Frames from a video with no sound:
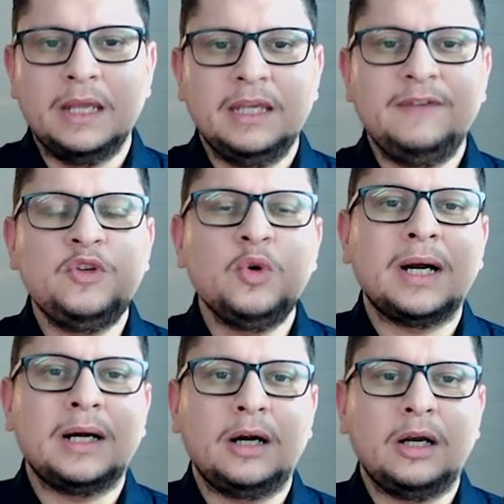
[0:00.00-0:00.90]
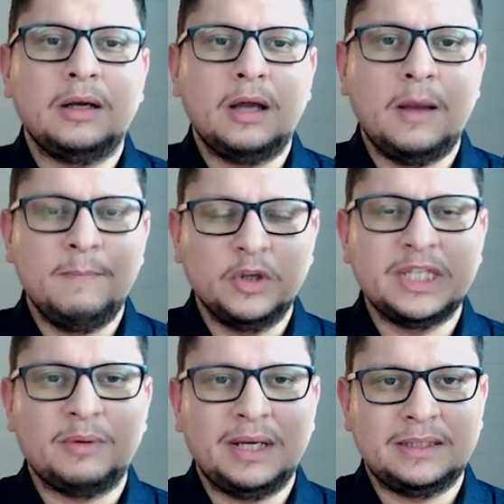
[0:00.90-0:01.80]
If you are a
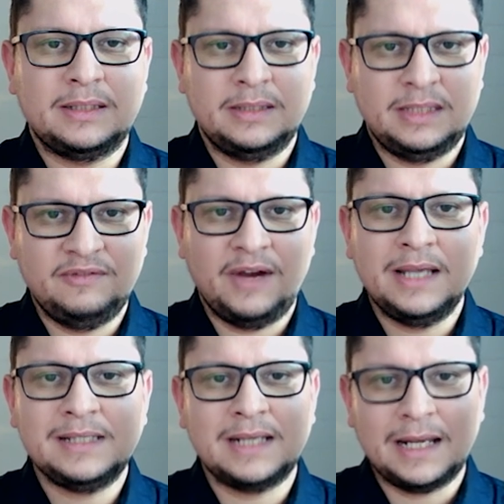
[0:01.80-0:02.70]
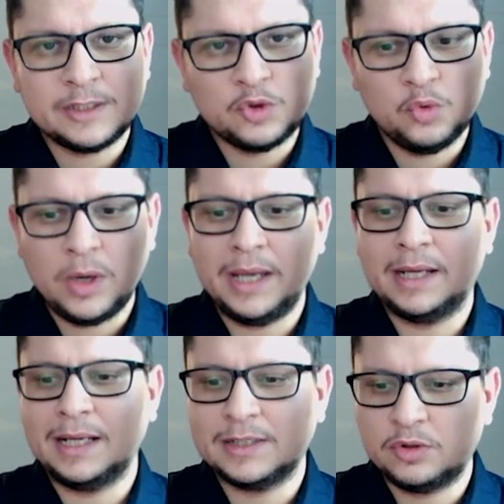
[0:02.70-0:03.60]
moderate device, class 2A,
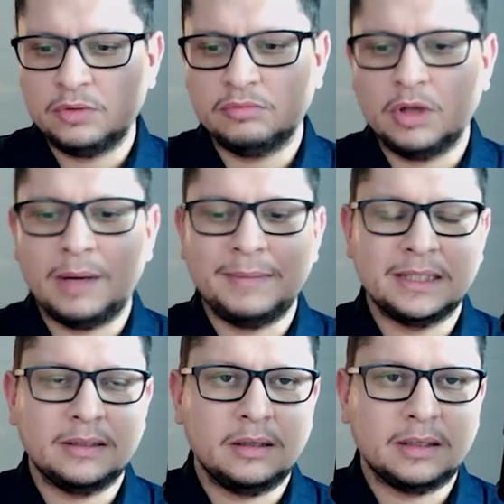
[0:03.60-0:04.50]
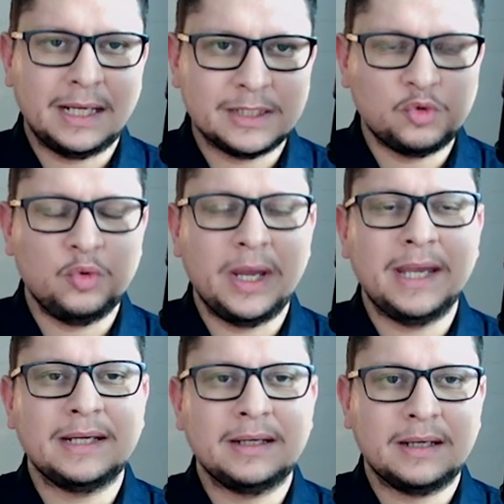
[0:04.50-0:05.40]
class
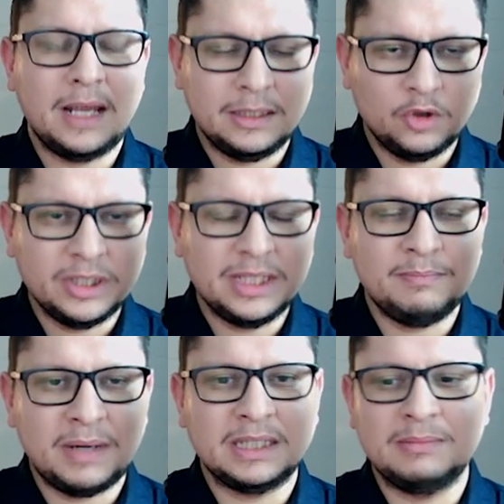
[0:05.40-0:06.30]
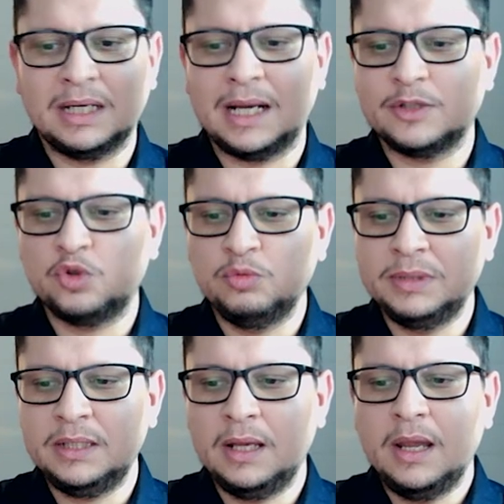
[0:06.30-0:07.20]
2A, non-implantable class
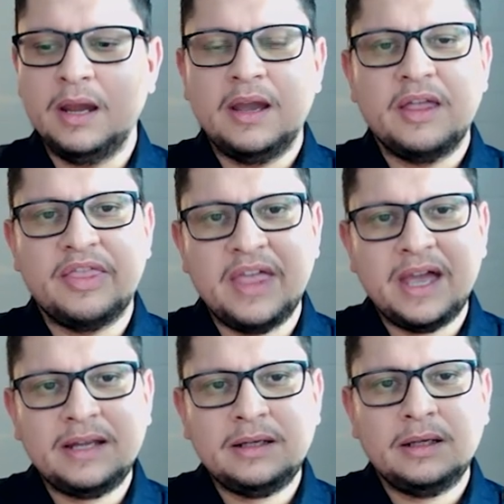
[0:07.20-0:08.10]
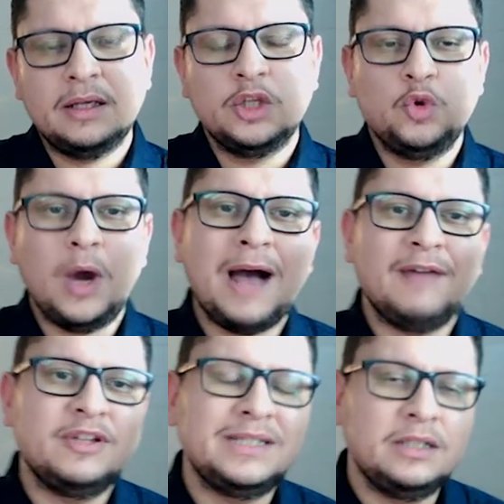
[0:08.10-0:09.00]
2B, then you have
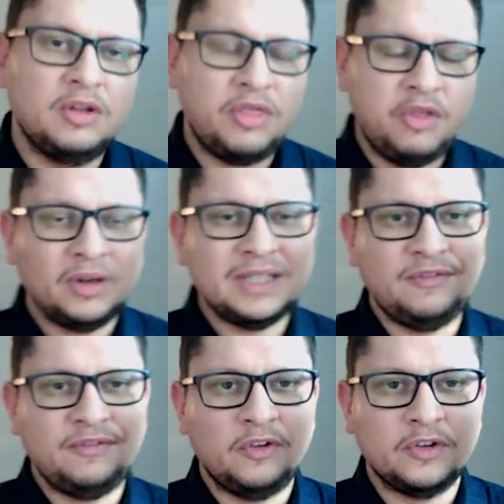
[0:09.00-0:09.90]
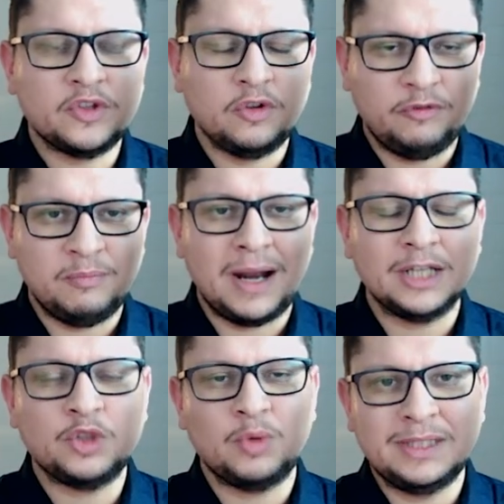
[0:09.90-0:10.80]
until the 31st of
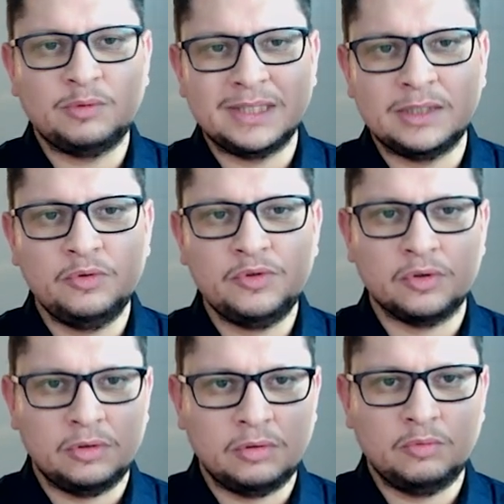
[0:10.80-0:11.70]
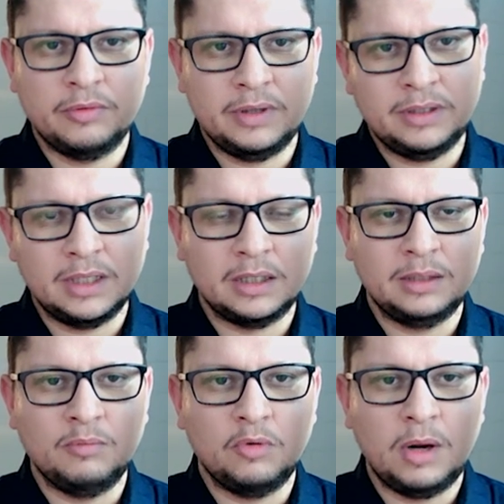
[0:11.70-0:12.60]
March 2022, so within nearly
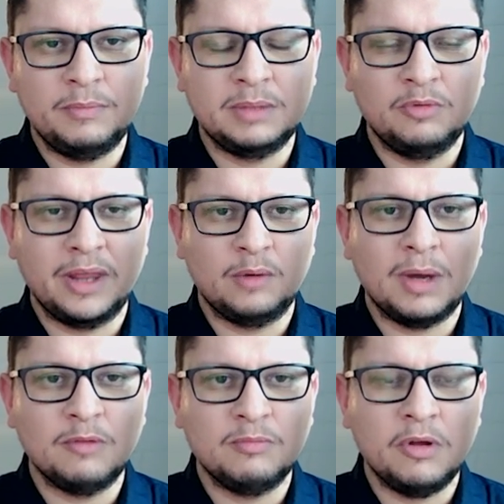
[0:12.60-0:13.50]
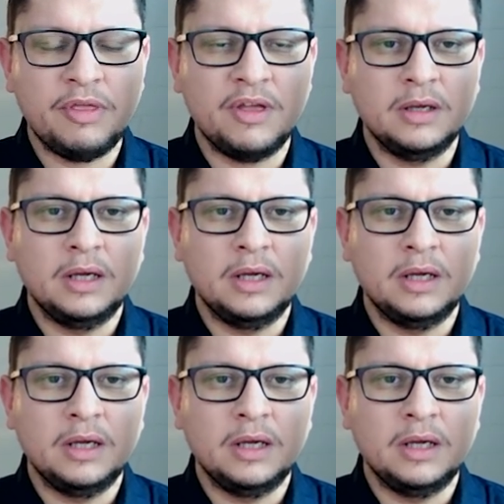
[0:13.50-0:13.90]
a bit more than 1 month,